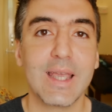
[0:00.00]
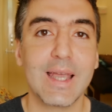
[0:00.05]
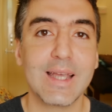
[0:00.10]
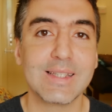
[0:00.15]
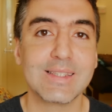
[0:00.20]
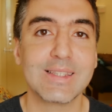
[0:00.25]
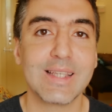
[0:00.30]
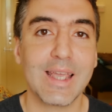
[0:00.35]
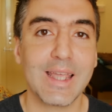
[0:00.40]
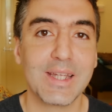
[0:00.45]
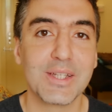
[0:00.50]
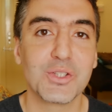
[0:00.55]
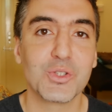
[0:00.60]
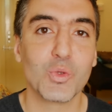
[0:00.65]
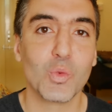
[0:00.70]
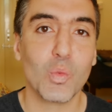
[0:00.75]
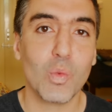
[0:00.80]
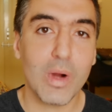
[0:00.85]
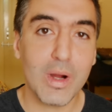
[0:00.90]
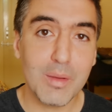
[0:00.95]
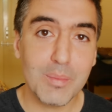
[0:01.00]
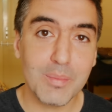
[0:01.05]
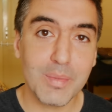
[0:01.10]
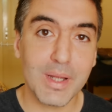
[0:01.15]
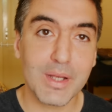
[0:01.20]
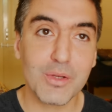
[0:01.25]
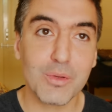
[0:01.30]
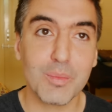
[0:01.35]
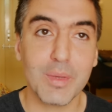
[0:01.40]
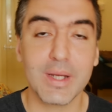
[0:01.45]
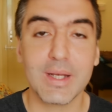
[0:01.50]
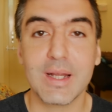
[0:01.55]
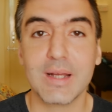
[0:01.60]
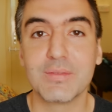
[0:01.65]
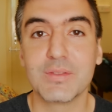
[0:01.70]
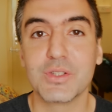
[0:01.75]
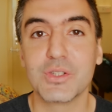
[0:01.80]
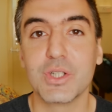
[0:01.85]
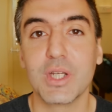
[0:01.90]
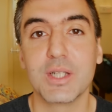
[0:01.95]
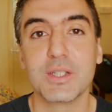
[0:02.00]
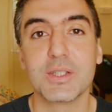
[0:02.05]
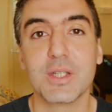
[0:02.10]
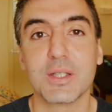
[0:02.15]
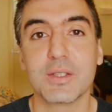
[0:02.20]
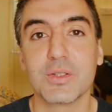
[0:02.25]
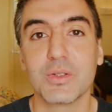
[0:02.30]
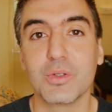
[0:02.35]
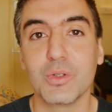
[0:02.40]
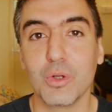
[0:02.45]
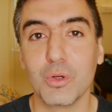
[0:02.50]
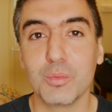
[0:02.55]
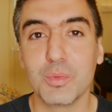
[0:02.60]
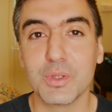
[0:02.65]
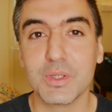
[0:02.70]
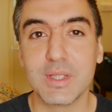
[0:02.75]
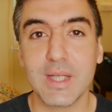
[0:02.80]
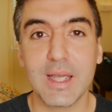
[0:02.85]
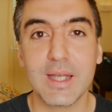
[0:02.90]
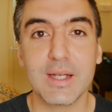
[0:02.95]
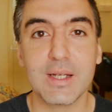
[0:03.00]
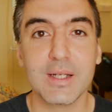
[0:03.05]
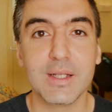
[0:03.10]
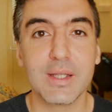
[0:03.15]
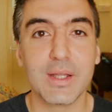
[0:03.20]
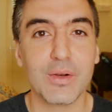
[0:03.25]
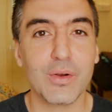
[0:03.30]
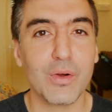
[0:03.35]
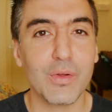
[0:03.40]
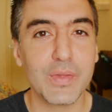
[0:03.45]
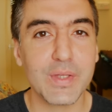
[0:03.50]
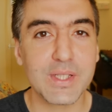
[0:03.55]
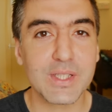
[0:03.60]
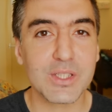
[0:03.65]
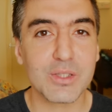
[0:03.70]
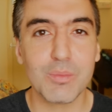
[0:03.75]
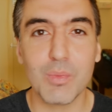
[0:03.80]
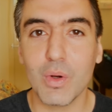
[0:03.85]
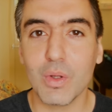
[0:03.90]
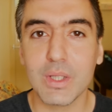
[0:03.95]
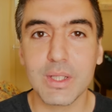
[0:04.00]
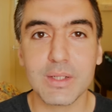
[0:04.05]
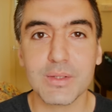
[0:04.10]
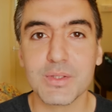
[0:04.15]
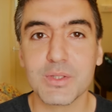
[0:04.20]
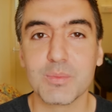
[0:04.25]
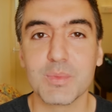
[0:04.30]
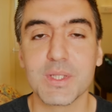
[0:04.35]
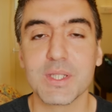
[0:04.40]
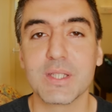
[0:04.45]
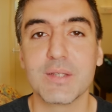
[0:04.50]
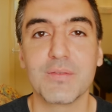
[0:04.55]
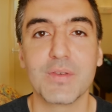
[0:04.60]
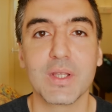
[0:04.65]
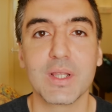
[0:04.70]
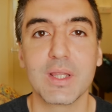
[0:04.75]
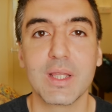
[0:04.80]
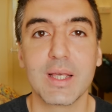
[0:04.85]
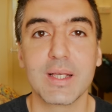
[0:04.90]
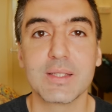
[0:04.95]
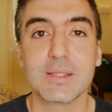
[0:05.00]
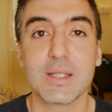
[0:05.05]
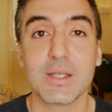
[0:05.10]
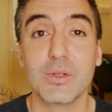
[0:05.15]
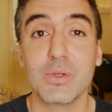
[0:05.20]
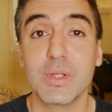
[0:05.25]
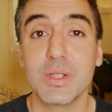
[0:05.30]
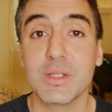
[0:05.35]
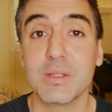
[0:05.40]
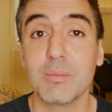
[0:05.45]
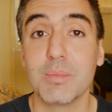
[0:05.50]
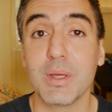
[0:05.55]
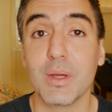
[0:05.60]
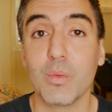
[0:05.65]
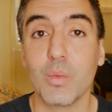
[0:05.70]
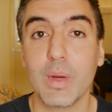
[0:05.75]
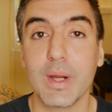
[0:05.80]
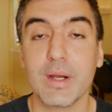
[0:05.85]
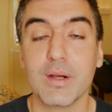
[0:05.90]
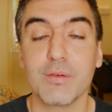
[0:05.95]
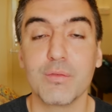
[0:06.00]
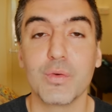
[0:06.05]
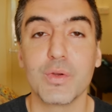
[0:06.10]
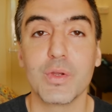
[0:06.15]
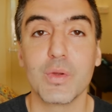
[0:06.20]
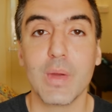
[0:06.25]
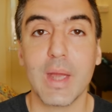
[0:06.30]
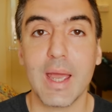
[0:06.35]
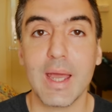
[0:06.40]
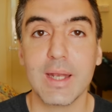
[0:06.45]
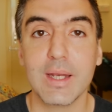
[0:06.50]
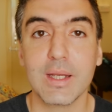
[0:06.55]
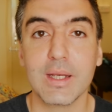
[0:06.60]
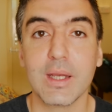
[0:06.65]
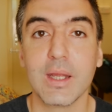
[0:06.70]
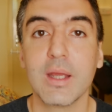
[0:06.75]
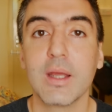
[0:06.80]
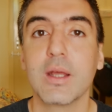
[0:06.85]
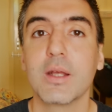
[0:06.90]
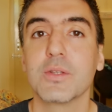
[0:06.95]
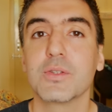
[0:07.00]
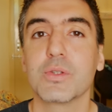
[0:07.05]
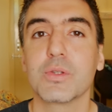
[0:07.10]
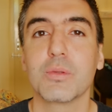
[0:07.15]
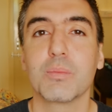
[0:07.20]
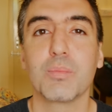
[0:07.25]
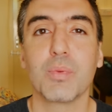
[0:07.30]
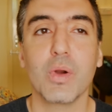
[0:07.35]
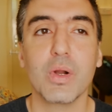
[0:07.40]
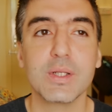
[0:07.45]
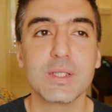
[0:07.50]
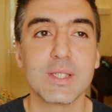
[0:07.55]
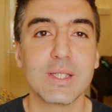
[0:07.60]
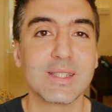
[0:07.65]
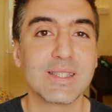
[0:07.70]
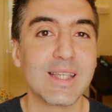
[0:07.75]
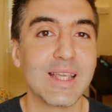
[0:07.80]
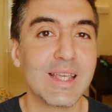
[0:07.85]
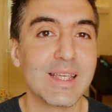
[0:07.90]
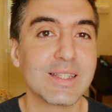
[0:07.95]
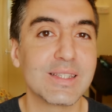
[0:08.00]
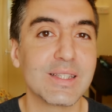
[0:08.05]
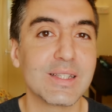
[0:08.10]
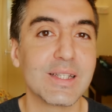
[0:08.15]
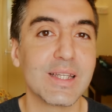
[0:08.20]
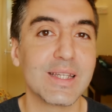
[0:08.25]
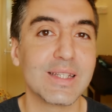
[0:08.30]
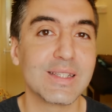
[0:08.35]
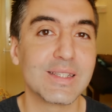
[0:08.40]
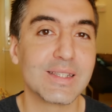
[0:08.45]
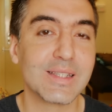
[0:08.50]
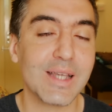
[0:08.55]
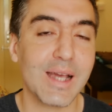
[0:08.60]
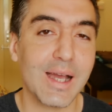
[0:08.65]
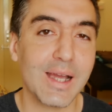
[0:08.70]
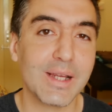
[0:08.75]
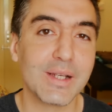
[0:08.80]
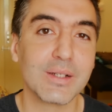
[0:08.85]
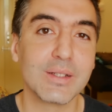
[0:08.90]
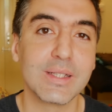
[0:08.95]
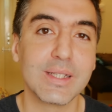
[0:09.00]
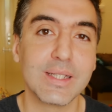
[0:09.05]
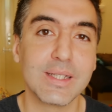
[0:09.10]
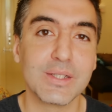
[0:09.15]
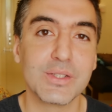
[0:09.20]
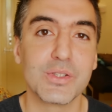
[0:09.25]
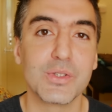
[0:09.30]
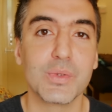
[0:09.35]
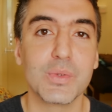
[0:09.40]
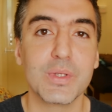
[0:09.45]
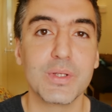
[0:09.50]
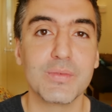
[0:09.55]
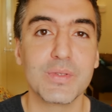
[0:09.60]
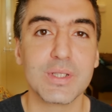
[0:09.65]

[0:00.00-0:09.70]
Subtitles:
SHWAP, and you might have to change that to global data, and there are all these small little specific things that you need to be aware of when you add it. So the process isn't entirely intuitive.